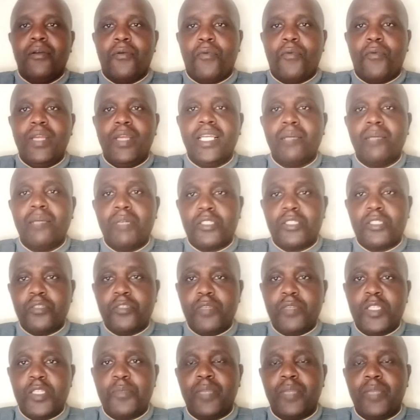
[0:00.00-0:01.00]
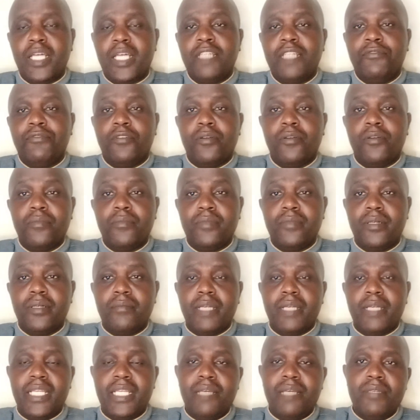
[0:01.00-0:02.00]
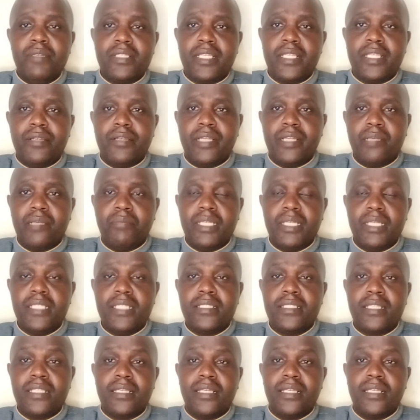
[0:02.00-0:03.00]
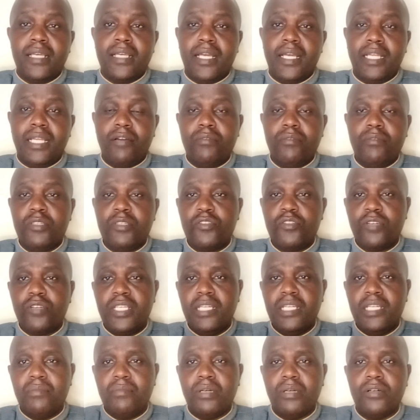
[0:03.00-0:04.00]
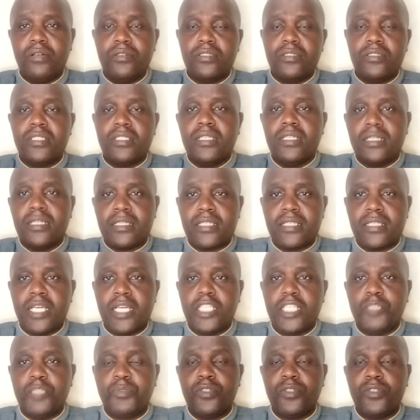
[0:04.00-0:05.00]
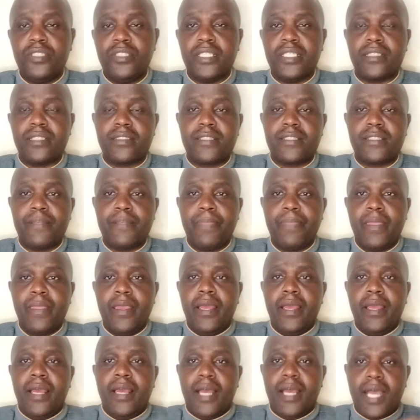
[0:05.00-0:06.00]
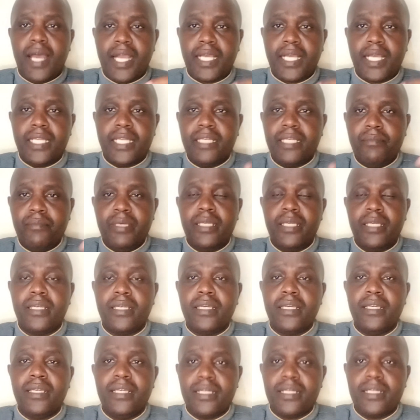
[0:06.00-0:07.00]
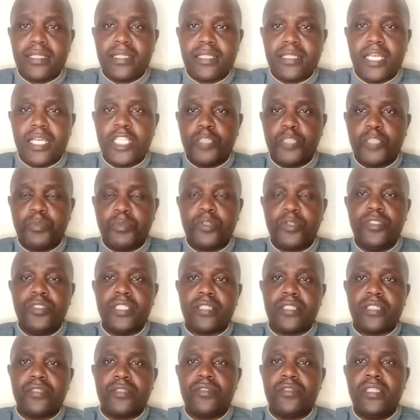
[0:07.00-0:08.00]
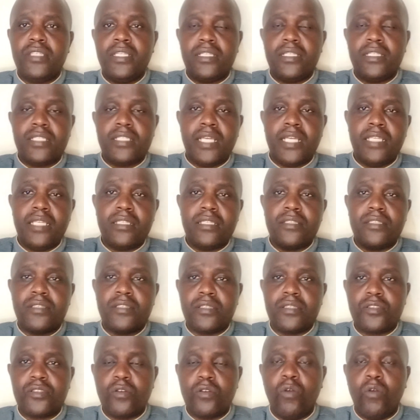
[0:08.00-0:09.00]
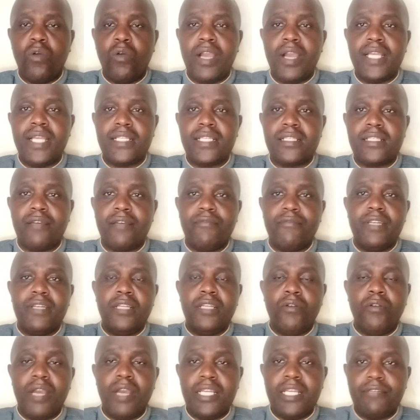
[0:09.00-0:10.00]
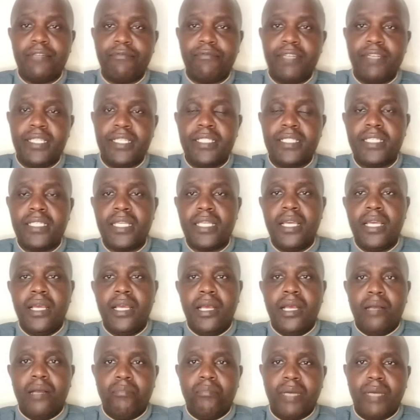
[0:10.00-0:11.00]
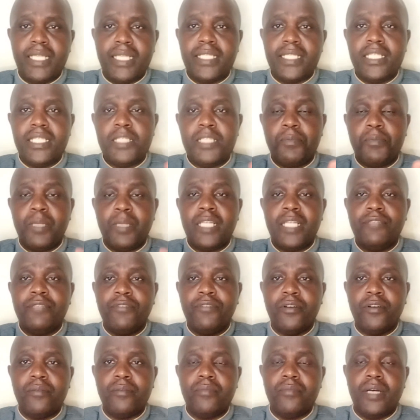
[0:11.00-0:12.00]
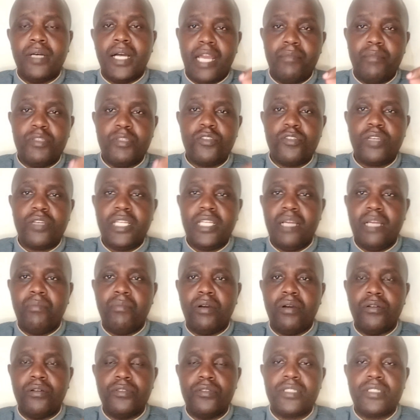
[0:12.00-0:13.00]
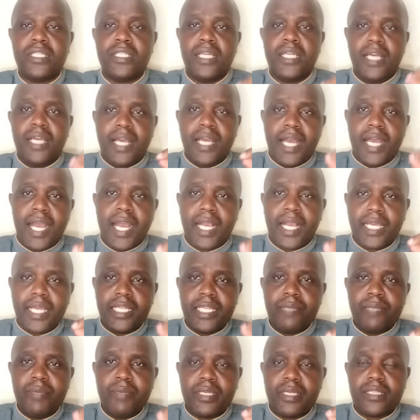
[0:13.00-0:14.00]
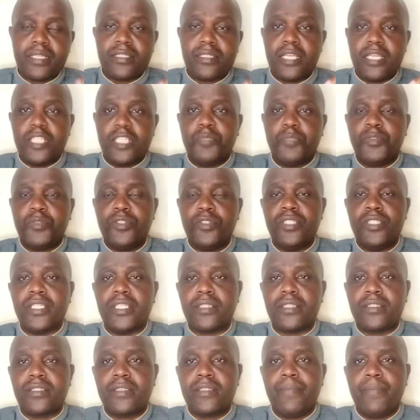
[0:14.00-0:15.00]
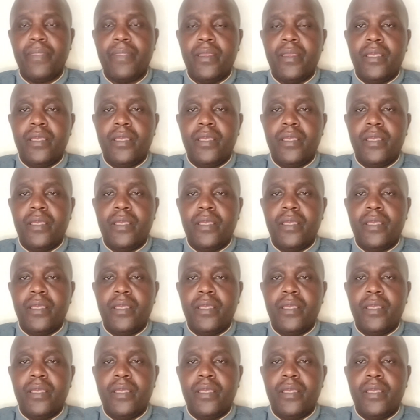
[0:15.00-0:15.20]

Welcome back to this platform. My name is Leonard Bett, and I will be talking about research projects, academic research projects. You see, research is so wide, it's a very wide field, but in this platform, I'll be talking about academic research projects.